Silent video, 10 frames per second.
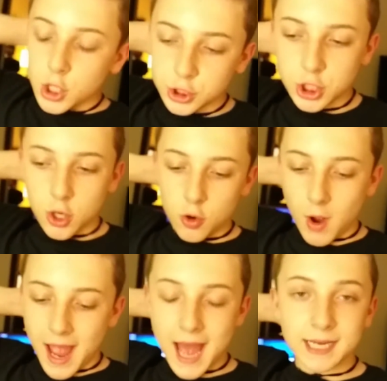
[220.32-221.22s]

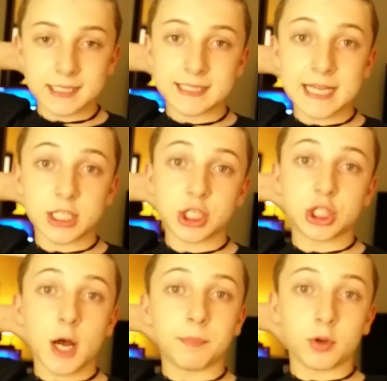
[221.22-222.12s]
So I had it set to
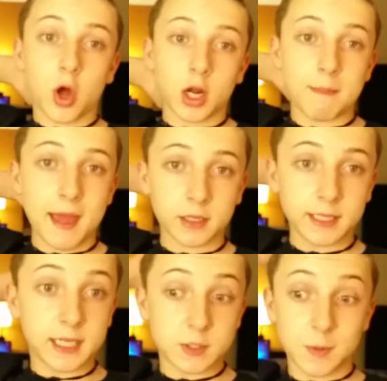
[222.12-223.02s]
just upload
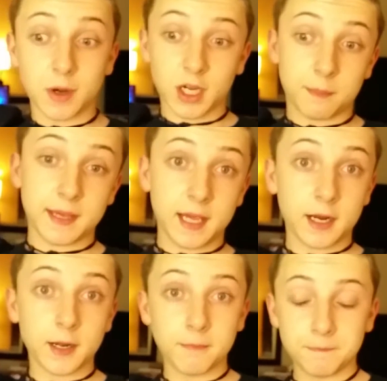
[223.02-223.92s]
automatically because we weren't going to be
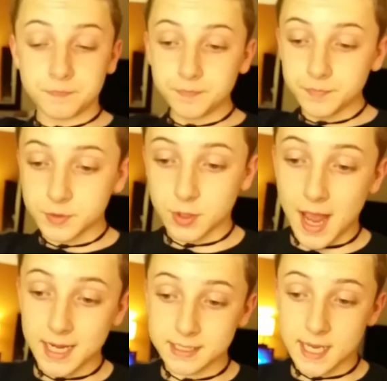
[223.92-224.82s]
here. So I
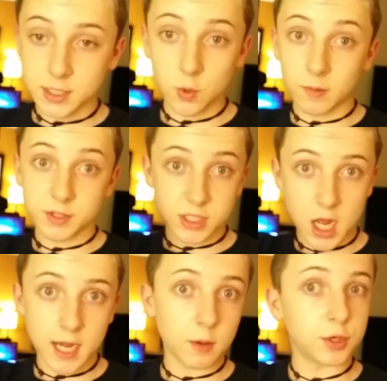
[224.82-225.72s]
had it set to when it was
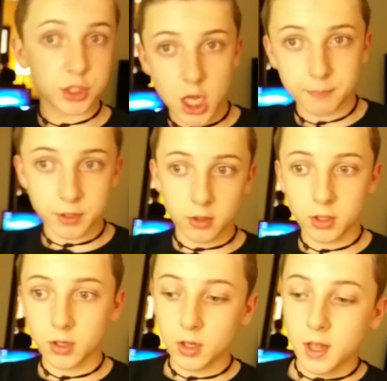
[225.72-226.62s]
done, it would just upload.
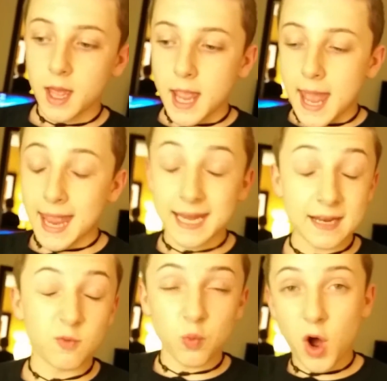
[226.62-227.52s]
And I
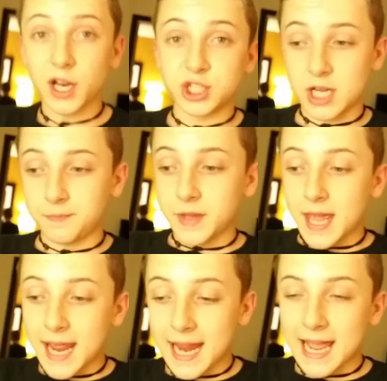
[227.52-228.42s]
didn't watch it.
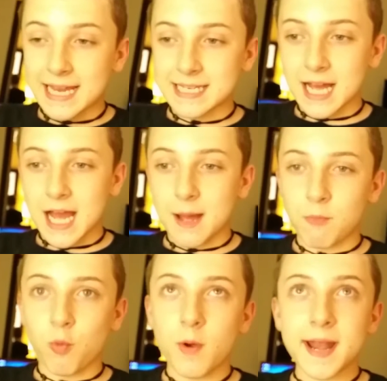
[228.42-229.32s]
And
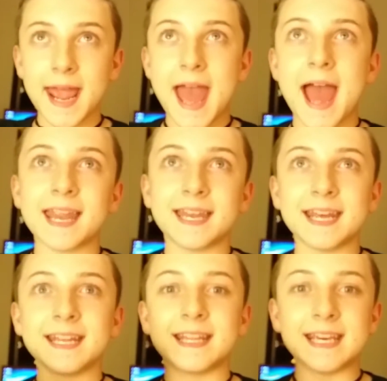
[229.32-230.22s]
um, when I added
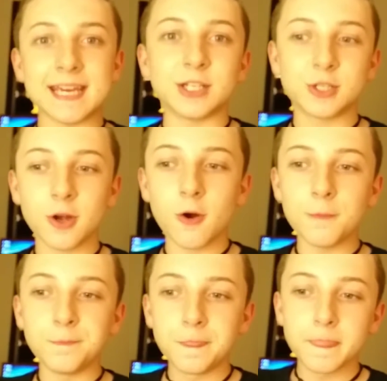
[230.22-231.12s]
in the intro,